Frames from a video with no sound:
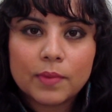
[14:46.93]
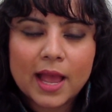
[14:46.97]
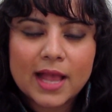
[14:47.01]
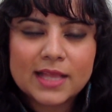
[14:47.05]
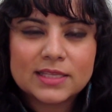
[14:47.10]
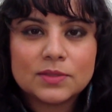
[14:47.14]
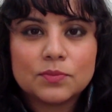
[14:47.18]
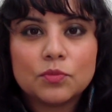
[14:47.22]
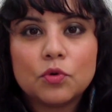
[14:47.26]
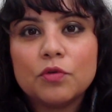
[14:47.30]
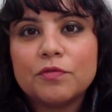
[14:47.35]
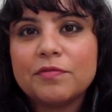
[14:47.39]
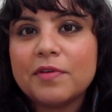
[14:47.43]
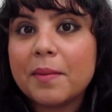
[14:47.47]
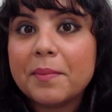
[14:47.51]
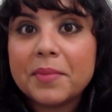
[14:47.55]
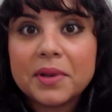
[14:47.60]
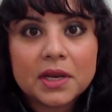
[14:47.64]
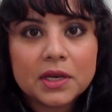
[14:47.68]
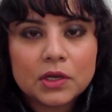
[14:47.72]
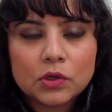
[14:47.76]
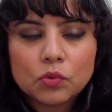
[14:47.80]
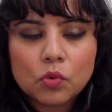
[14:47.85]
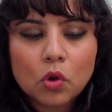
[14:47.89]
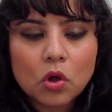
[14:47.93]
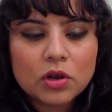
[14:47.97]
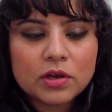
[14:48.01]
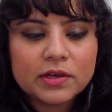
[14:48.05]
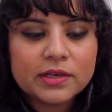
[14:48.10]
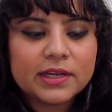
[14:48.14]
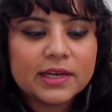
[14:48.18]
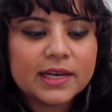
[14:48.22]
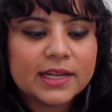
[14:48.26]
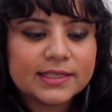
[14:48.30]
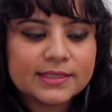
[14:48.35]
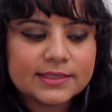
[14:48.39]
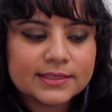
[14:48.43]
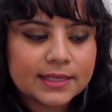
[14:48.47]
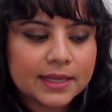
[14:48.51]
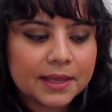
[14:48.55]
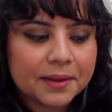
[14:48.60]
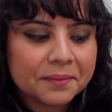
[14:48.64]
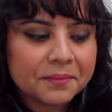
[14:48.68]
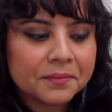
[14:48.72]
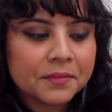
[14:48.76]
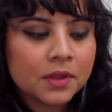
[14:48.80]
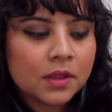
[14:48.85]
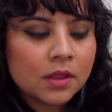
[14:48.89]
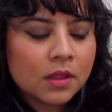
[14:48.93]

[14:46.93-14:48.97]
has a more feminine quality, let's say.